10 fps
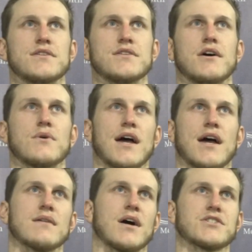You know, when I
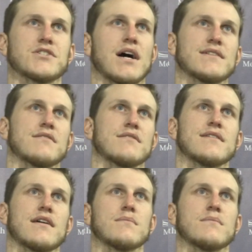get my shots, I'll
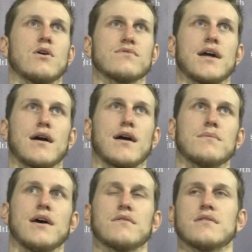take them, hopefully knock them
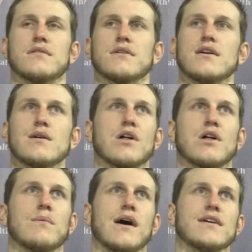down, and
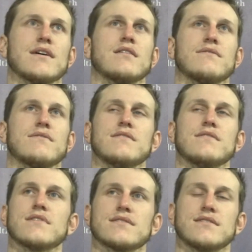play my ass off on
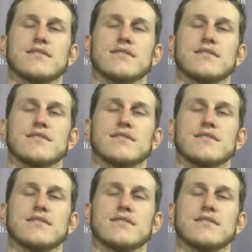defense.